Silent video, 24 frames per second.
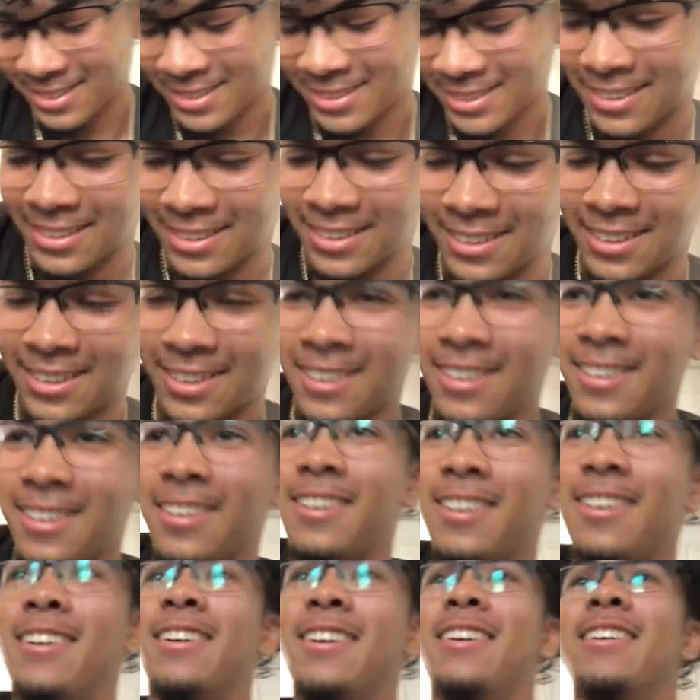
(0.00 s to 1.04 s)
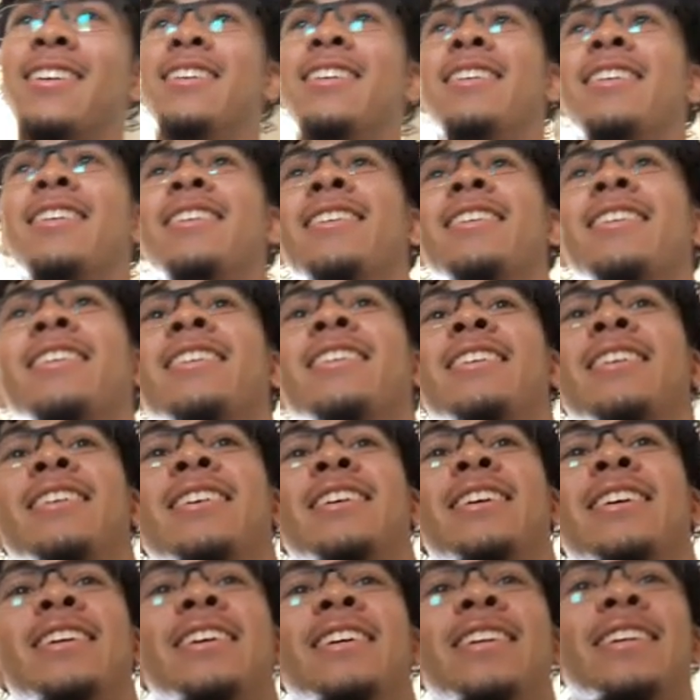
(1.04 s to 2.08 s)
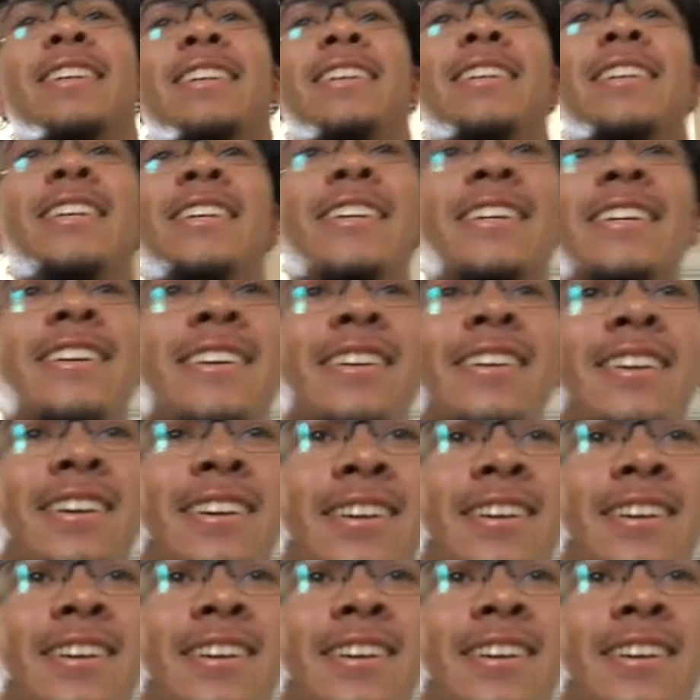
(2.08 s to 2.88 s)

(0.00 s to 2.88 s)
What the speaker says: This person isn't speaking.